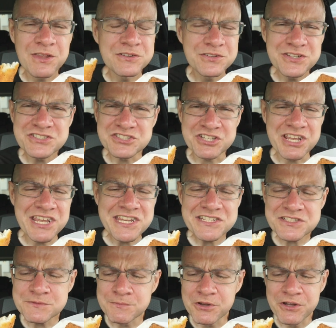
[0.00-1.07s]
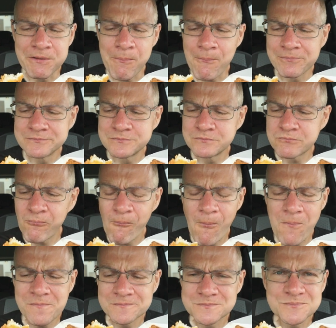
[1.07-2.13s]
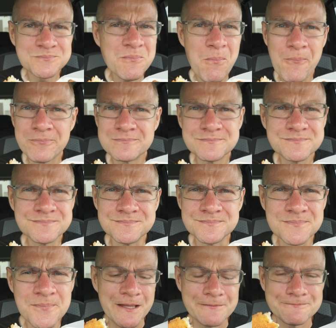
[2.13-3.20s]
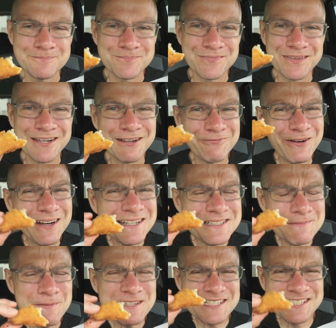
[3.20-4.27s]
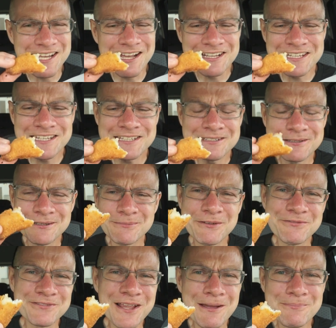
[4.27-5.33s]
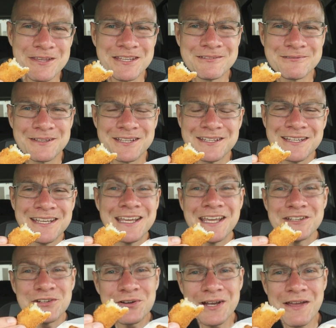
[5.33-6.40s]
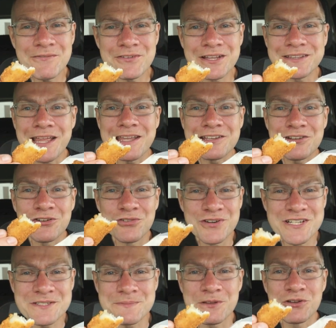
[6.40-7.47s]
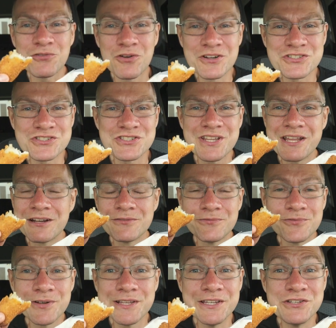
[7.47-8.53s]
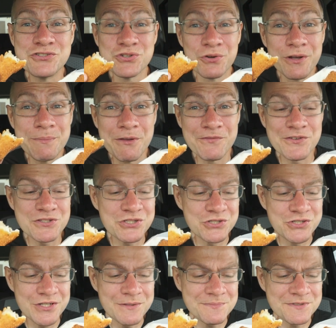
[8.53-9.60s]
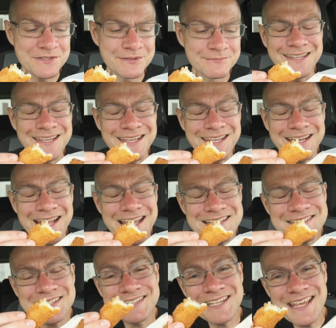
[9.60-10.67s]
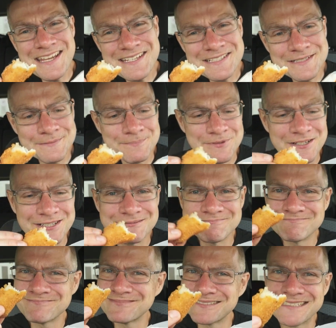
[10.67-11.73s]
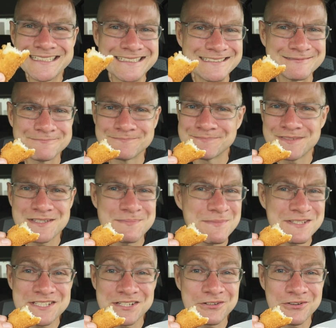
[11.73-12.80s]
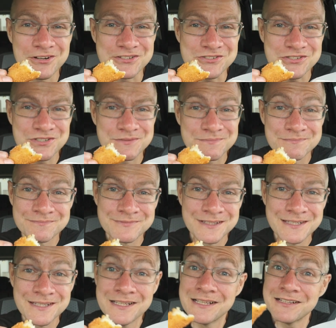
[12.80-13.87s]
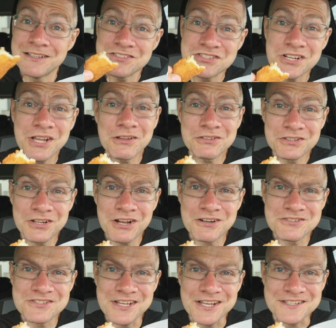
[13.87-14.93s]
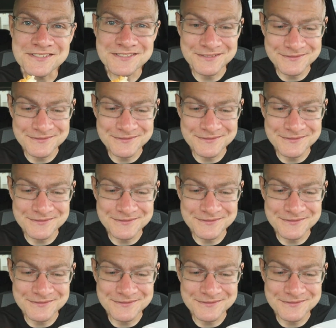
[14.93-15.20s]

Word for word: Nice taste, but I find it's a bit soggy, a bit floppy. It don't have like that crisp and crunch that I really enjoy about fish and chips. It has the taste, but it's missing the crunch. Let's check out the tartar sauce.